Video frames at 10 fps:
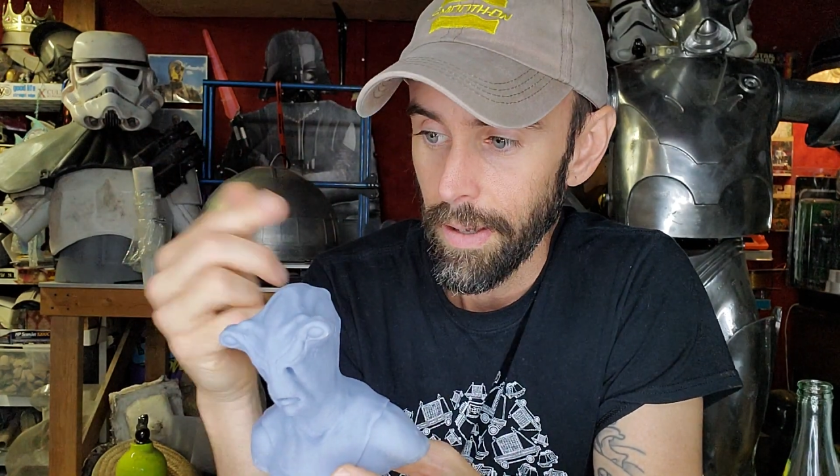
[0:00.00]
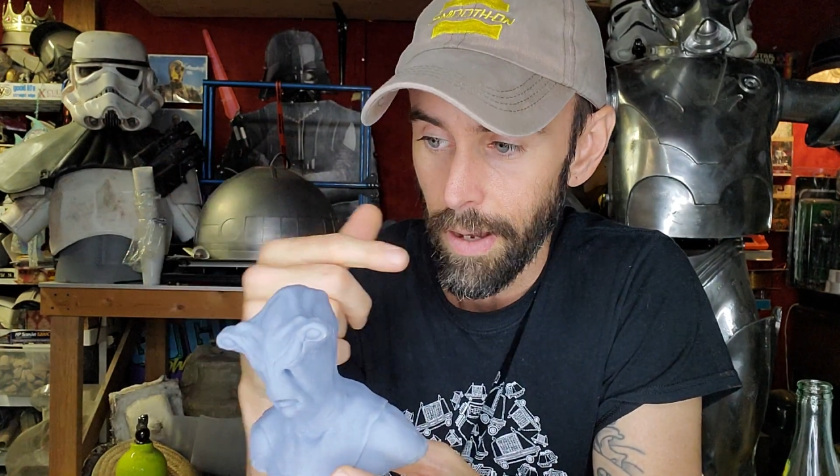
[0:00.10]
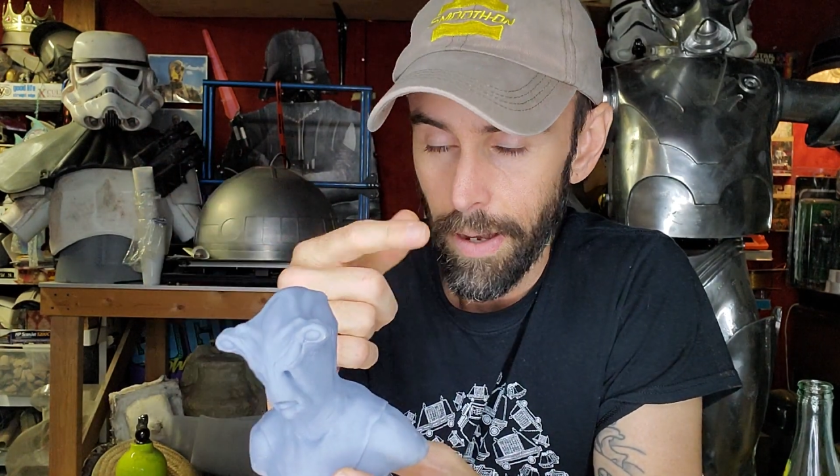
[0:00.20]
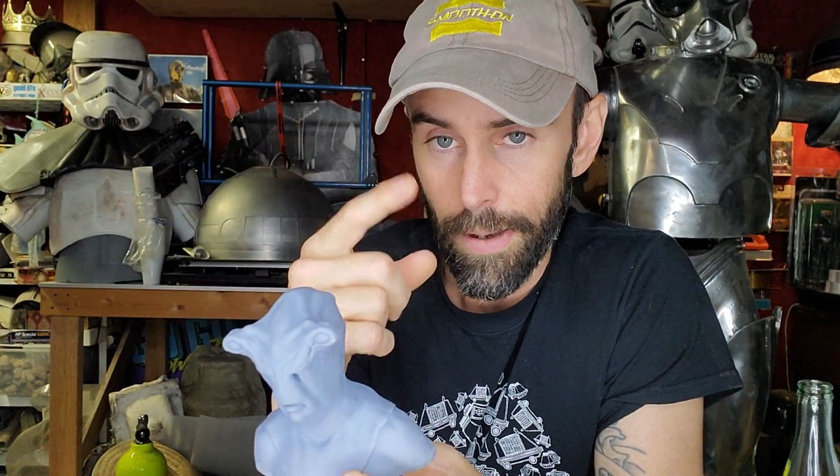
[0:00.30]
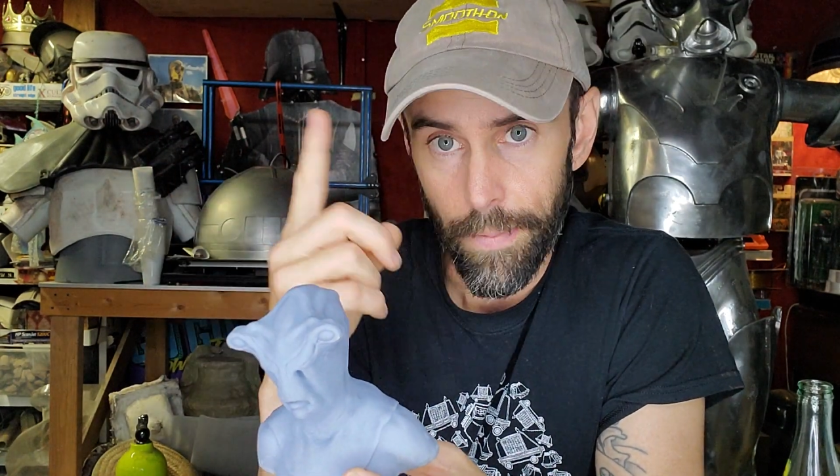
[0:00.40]

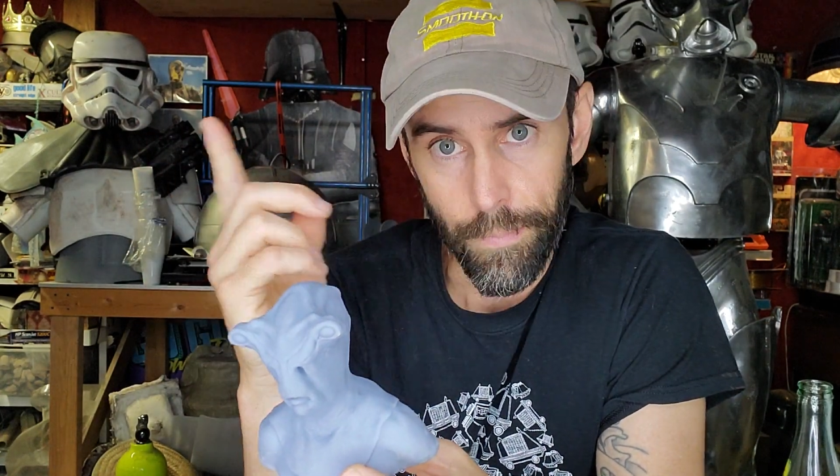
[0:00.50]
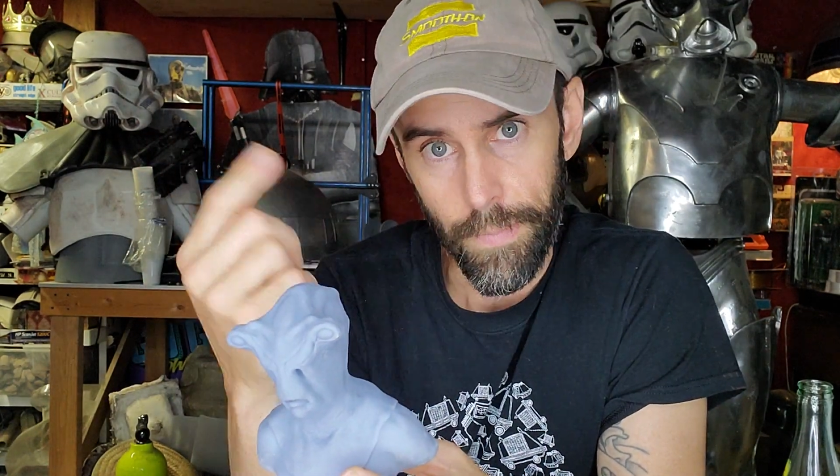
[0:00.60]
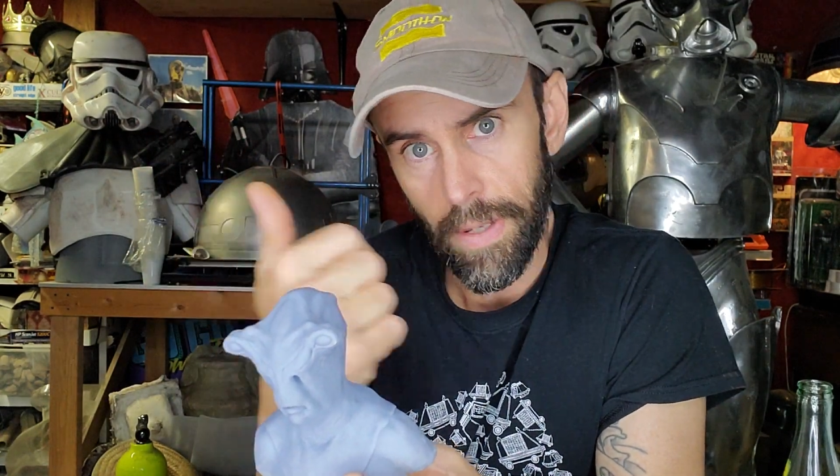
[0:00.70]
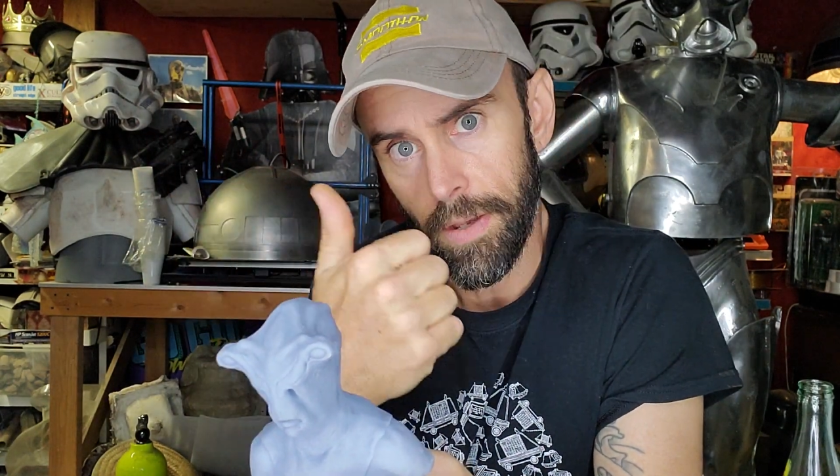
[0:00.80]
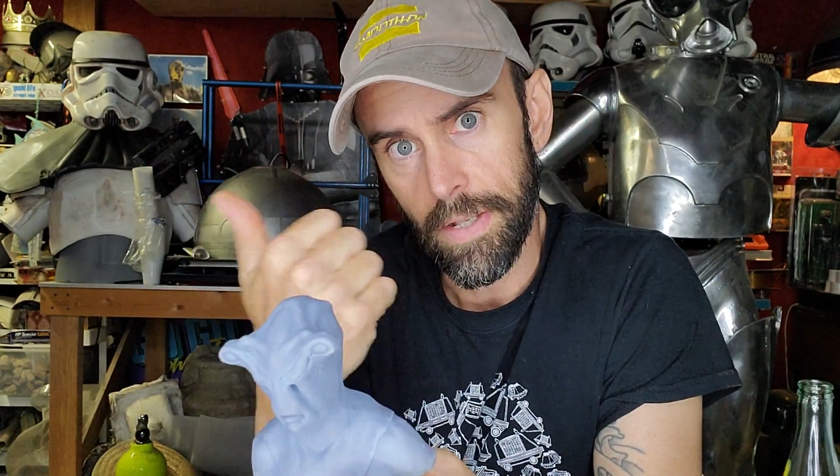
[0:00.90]
um,
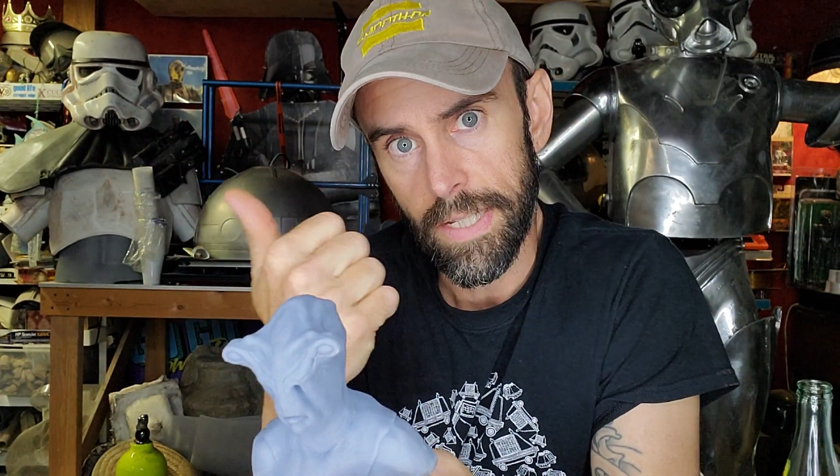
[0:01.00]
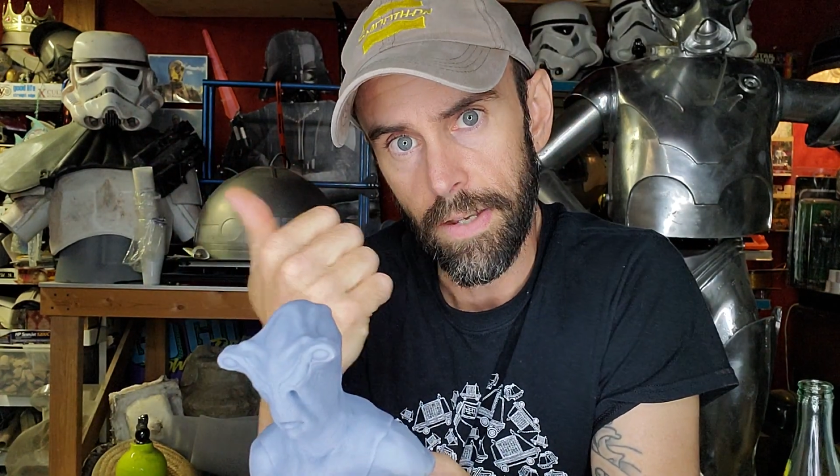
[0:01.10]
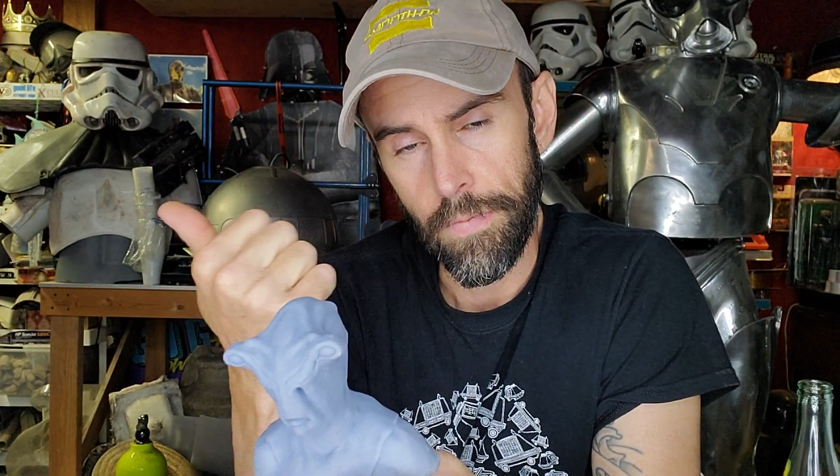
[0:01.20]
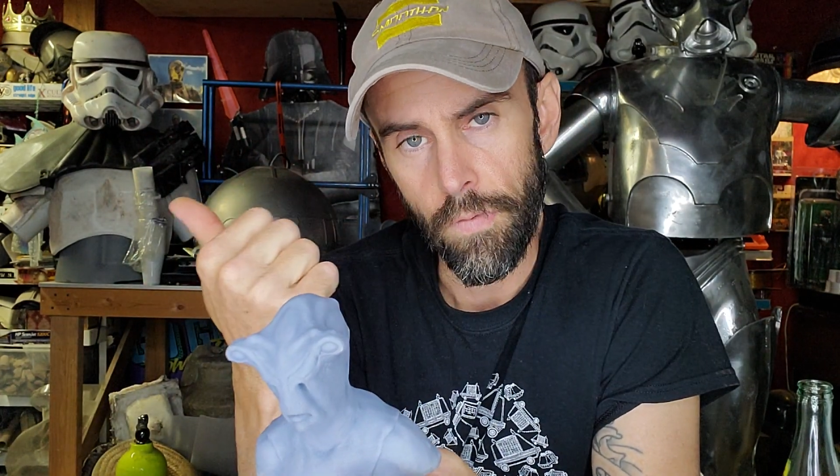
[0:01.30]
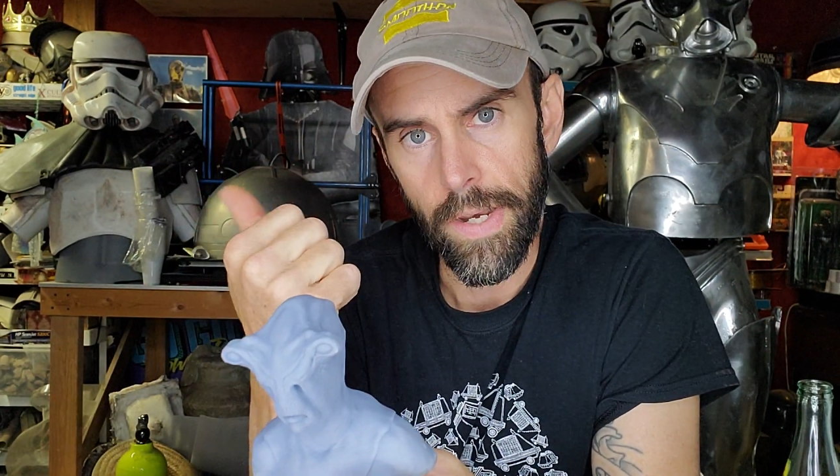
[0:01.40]
you see a few